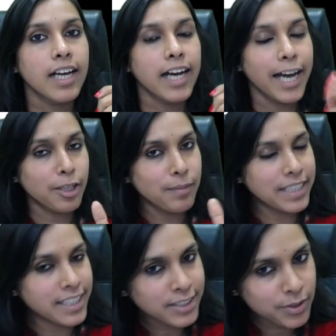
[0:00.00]
Hello my
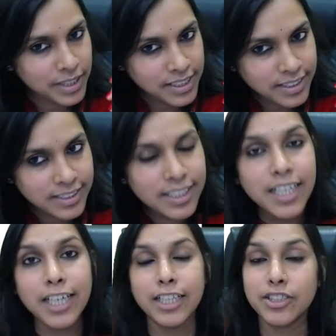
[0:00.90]
dear students.
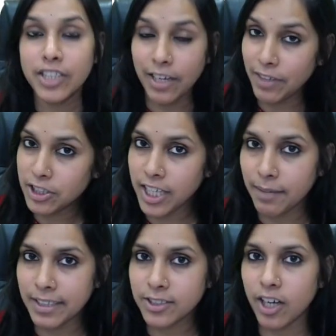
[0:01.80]
Today we shall
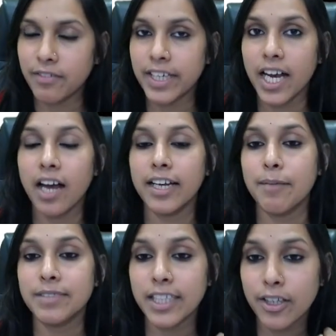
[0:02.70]
be solving our
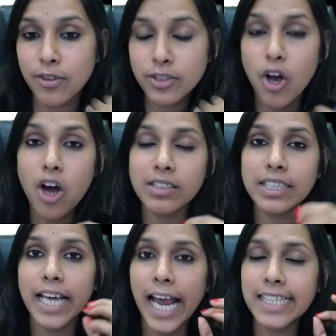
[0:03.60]
MCQs
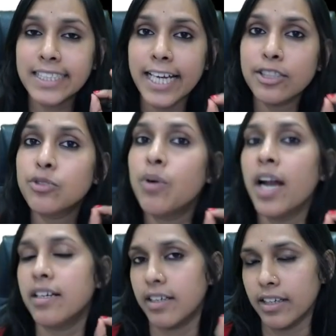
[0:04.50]
on SA
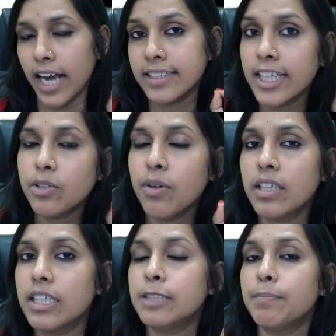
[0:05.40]
200. SA
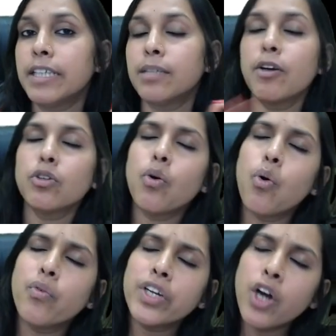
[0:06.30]
200 speaks about
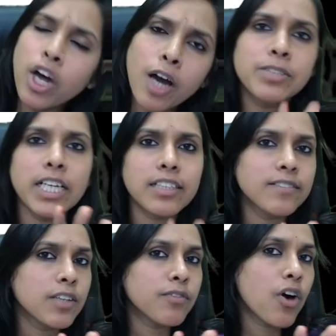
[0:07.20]
overall
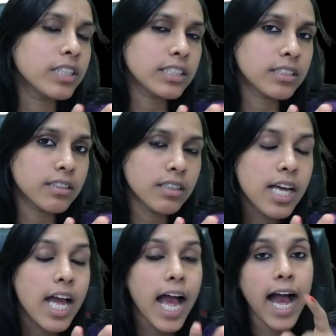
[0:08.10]
objectives of auditor
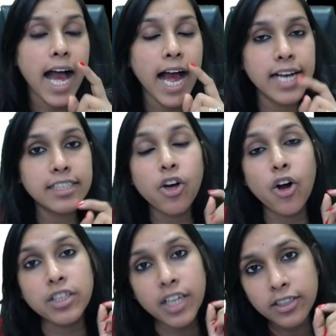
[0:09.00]
and
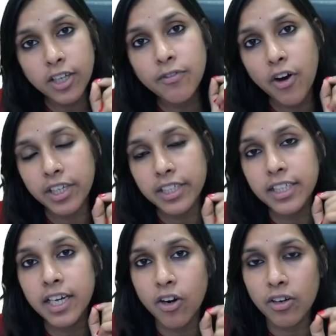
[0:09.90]
conduct of audit
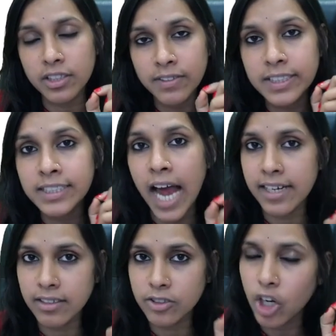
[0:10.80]
in accordance with
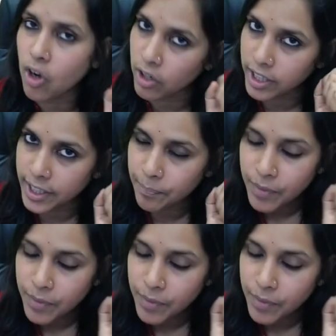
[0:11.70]
standards on auditing.